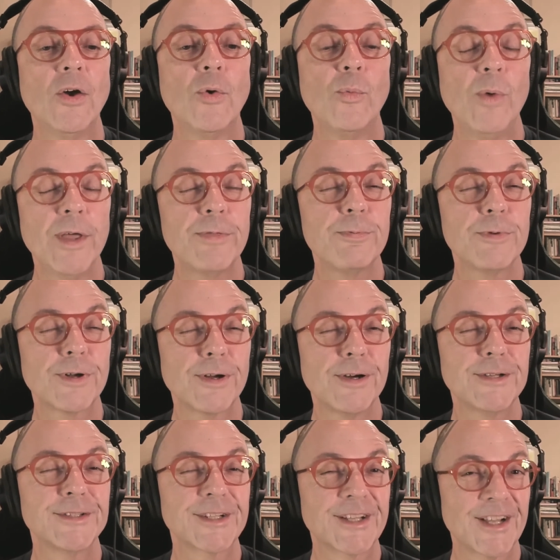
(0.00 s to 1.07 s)
With
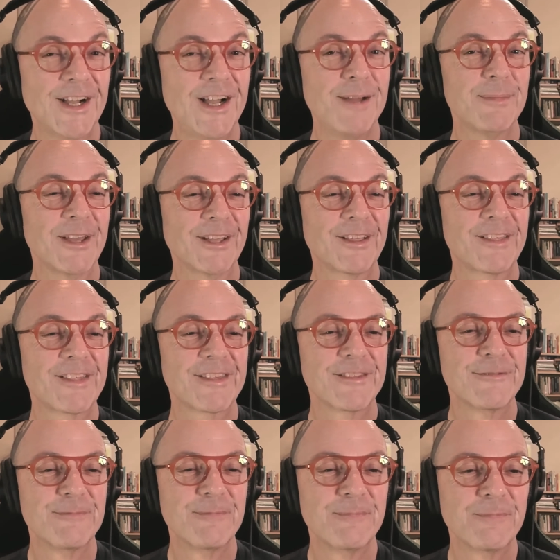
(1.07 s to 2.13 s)
regard to comics,